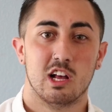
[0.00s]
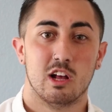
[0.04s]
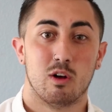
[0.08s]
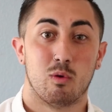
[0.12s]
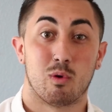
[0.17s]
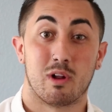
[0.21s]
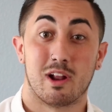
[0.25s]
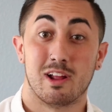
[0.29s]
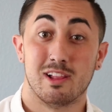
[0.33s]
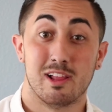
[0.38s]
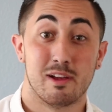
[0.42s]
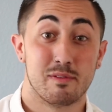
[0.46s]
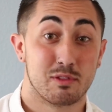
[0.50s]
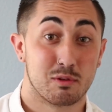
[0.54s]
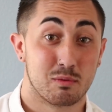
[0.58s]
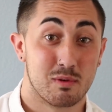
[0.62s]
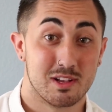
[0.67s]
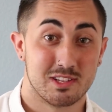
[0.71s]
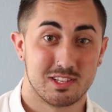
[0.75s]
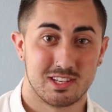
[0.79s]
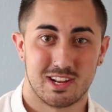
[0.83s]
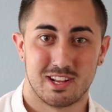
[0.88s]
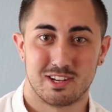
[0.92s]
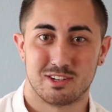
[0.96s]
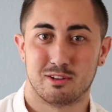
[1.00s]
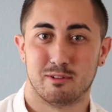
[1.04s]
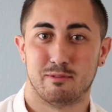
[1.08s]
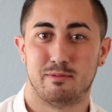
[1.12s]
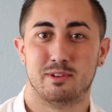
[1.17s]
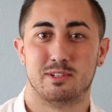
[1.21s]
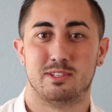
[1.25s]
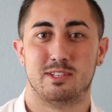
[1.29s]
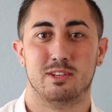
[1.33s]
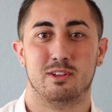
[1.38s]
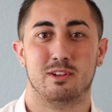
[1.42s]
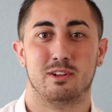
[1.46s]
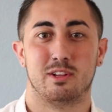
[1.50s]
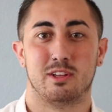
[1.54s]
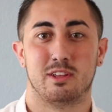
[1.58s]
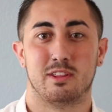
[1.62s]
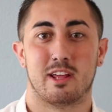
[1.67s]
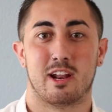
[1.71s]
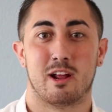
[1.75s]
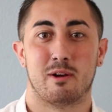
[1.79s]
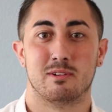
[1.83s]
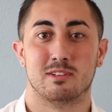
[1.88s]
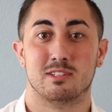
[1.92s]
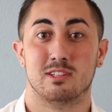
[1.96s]
When I left the residential facility
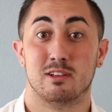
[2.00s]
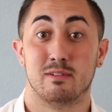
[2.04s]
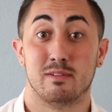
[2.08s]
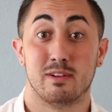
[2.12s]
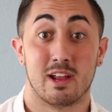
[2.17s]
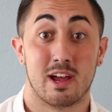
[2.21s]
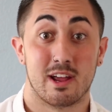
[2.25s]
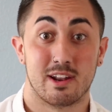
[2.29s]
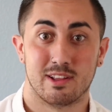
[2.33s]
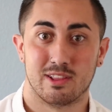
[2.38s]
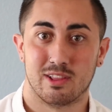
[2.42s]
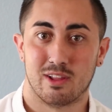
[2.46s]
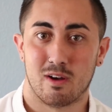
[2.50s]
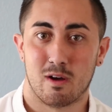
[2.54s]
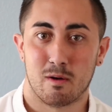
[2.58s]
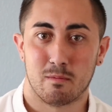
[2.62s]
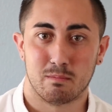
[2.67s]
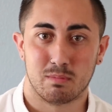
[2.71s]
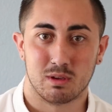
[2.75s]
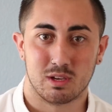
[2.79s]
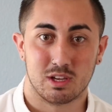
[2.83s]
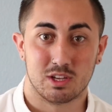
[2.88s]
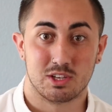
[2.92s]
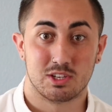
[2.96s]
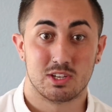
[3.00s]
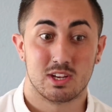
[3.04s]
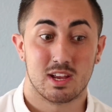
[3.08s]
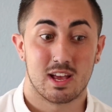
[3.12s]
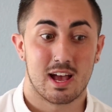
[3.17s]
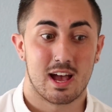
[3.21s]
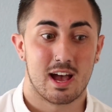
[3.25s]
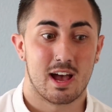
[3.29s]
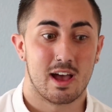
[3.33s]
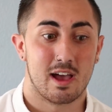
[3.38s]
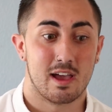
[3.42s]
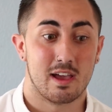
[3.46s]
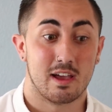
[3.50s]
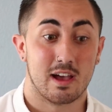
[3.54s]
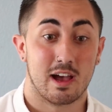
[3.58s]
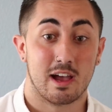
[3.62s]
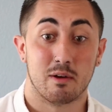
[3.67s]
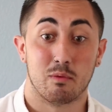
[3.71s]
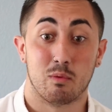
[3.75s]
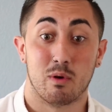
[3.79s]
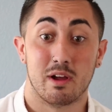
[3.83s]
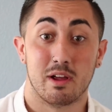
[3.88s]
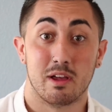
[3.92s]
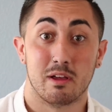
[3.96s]
that I was living at in Long Beach,
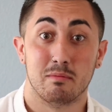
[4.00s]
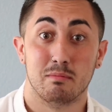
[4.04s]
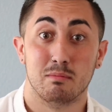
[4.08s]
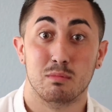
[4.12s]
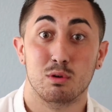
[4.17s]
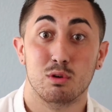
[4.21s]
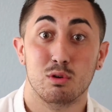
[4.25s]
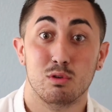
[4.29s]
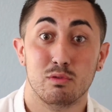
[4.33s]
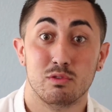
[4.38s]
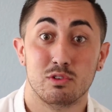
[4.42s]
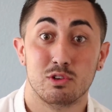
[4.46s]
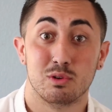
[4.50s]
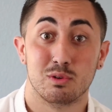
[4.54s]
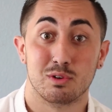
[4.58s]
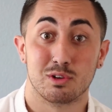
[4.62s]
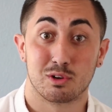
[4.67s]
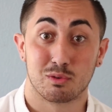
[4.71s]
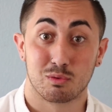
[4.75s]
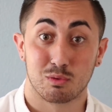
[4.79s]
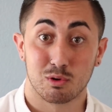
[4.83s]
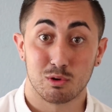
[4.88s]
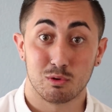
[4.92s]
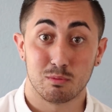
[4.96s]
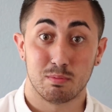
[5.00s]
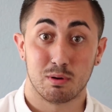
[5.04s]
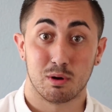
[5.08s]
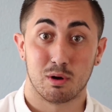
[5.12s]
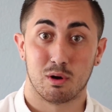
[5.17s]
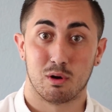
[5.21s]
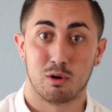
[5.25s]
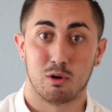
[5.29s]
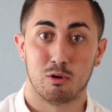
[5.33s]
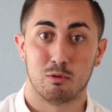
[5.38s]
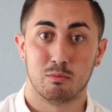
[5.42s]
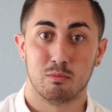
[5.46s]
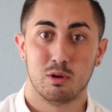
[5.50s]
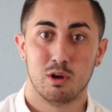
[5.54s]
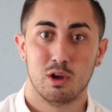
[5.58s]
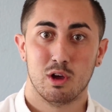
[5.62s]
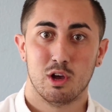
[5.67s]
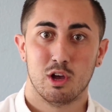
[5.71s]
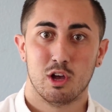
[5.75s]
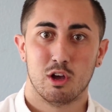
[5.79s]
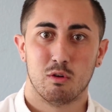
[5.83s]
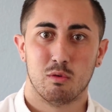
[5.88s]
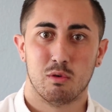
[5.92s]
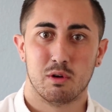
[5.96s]
I went and moved to a group home
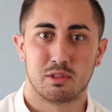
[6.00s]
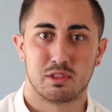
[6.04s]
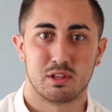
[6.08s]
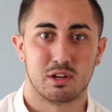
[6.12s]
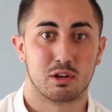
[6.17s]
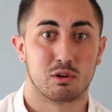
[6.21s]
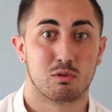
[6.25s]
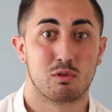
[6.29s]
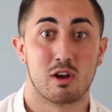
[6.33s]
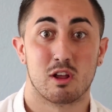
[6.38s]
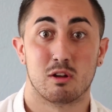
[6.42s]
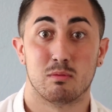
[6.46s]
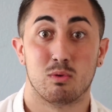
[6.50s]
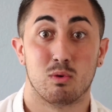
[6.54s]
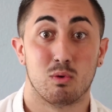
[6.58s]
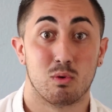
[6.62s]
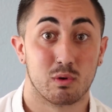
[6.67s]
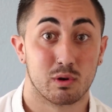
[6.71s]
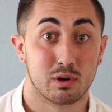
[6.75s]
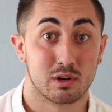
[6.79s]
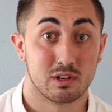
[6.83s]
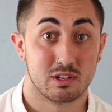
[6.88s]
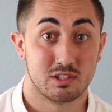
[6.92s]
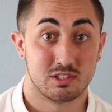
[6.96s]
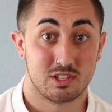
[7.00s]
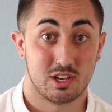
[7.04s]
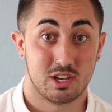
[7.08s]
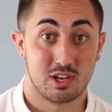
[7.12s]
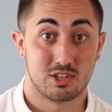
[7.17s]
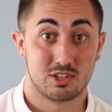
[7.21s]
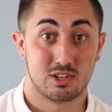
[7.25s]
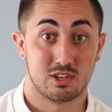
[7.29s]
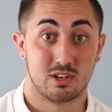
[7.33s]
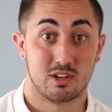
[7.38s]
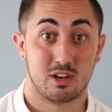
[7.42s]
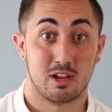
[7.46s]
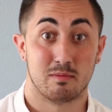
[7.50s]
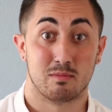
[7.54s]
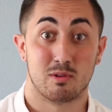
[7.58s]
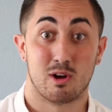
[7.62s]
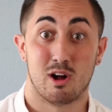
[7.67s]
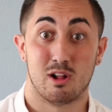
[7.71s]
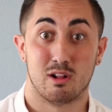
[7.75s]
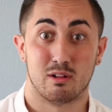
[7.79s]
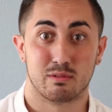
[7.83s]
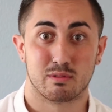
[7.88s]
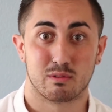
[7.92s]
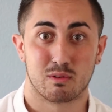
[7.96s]
with an incredible organization named
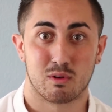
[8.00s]
Olive